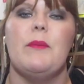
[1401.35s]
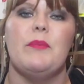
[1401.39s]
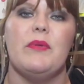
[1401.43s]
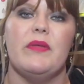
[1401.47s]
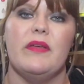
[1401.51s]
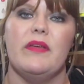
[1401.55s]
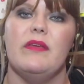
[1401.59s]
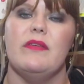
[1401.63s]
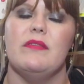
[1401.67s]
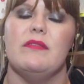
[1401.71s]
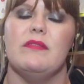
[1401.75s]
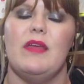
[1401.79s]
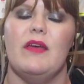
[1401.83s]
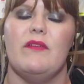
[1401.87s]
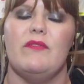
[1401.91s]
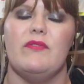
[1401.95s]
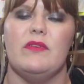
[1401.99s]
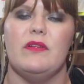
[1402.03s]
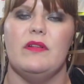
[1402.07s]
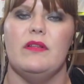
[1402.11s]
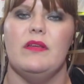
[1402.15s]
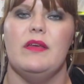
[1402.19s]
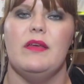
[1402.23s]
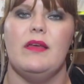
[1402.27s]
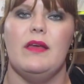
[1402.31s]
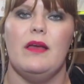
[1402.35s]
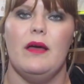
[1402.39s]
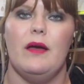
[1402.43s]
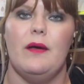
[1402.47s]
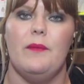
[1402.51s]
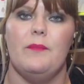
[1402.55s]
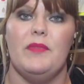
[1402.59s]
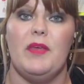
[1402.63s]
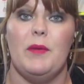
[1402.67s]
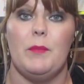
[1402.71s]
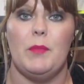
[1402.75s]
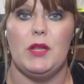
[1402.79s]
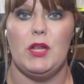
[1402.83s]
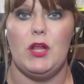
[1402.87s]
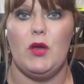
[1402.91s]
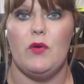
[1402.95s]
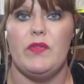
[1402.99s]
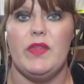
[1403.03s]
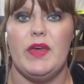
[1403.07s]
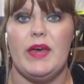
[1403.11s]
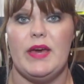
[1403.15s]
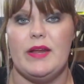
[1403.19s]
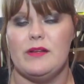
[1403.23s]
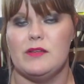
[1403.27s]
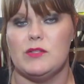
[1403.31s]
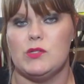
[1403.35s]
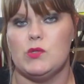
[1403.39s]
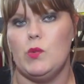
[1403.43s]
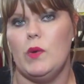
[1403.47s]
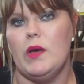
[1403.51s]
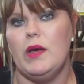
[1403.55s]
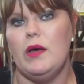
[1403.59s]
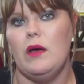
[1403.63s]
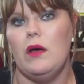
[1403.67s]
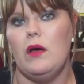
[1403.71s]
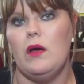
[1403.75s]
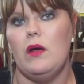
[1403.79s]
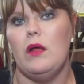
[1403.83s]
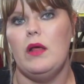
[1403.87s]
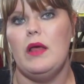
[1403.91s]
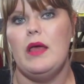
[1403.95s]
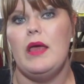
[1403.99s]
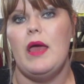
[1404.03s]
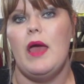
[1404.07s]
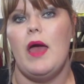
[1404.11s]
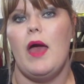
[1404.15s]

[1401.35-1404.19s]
please definitely um, let me know that as well.